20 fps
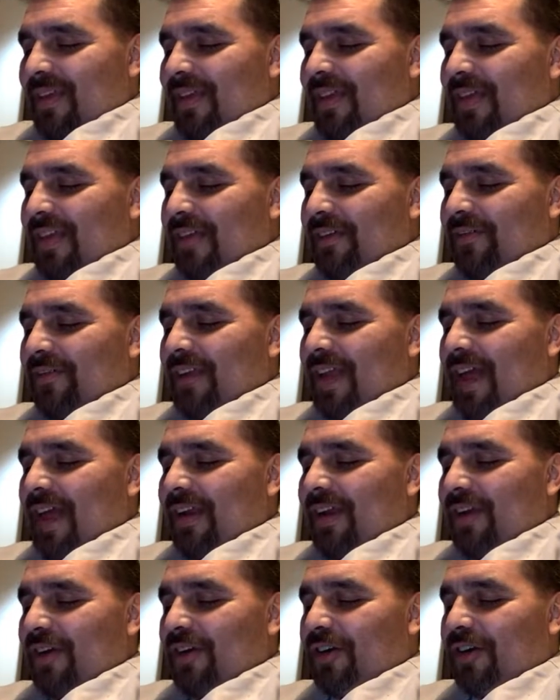Give Dad
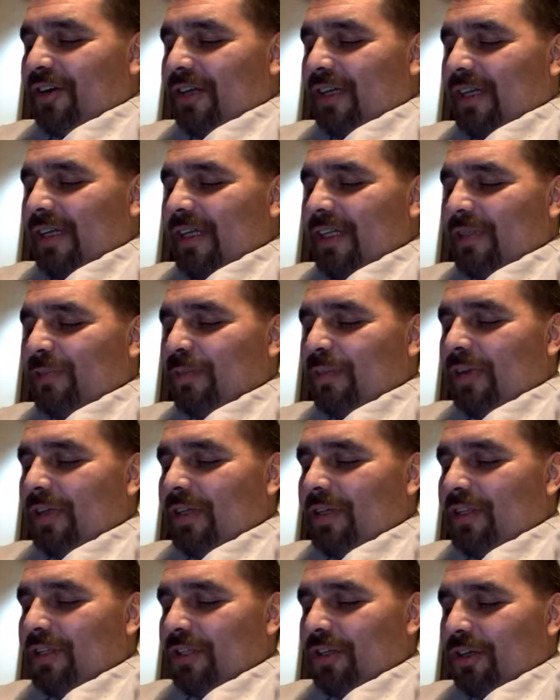a cookie. His
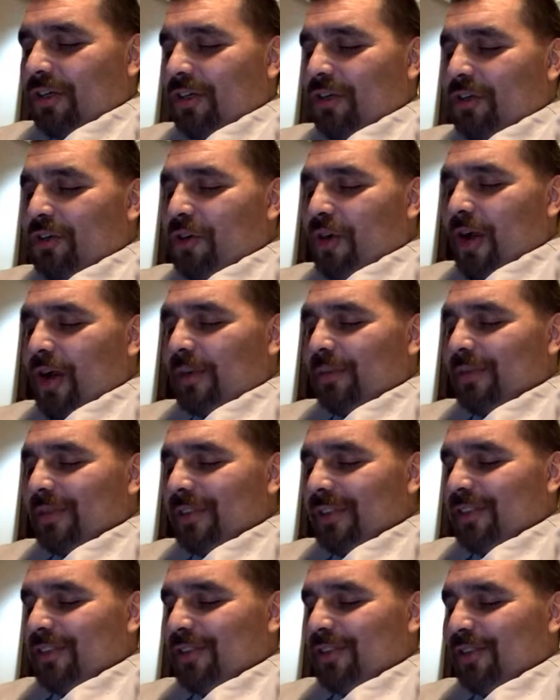blood sugar drops,
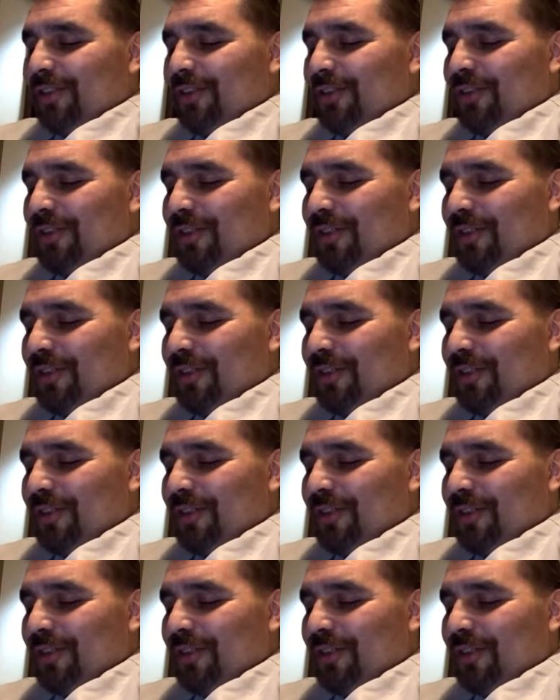said Sergio.